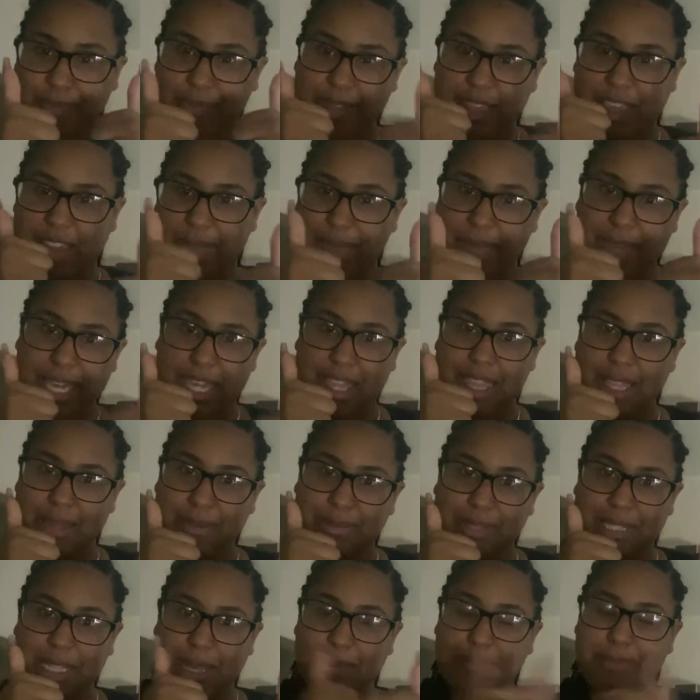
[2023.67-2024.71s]
Give me a
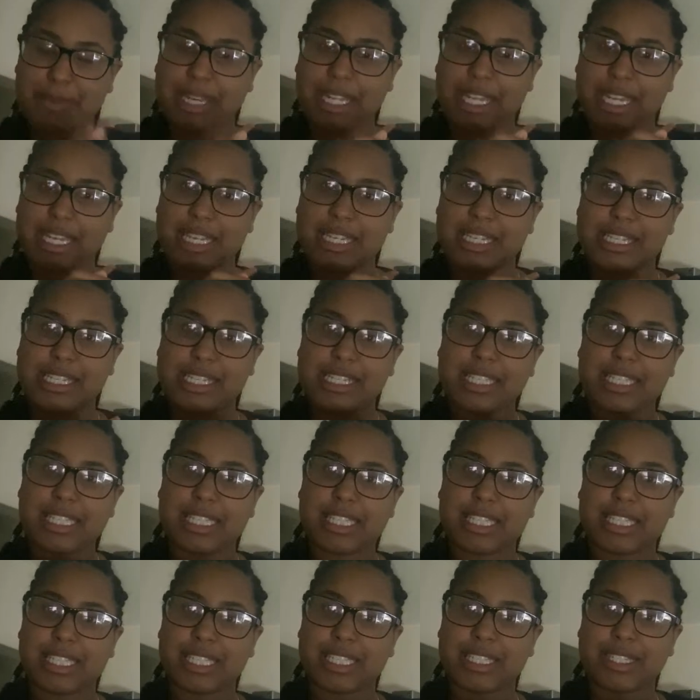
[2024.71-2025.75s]
thumbs up,
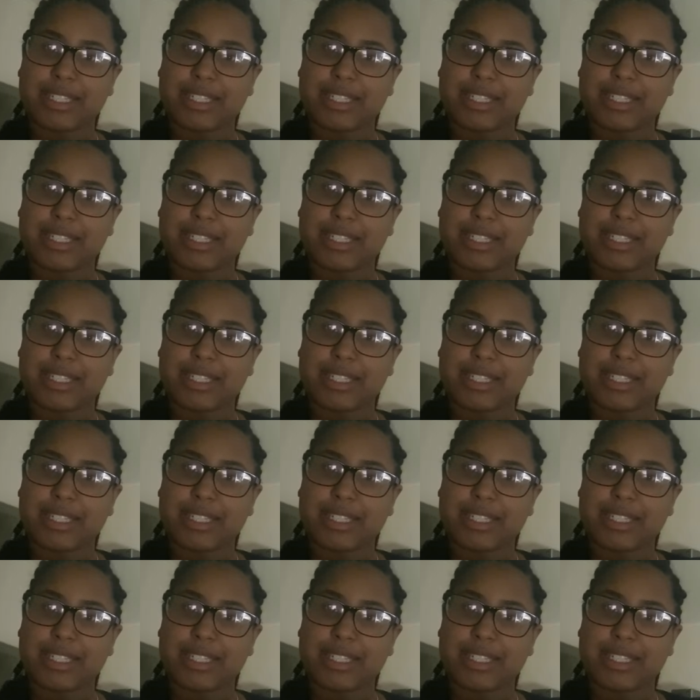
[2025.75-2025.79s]
please.